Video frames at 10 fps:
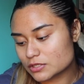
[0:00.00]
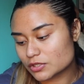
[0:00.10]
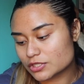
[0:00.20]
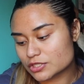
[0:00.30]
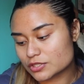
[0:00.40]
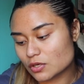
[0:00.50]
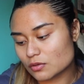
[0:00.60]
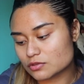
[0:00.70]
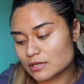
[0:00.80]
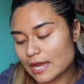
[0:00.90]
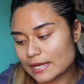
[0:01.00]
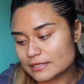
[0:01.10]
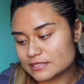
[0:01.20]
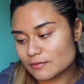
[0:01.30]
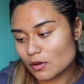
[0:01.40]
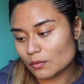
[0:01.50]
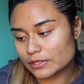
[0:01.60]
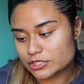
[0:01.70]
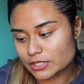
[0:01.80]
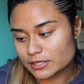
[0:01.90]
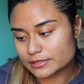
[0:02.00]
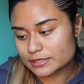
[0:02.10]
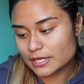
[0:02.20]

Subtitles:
you could just go to add small widget,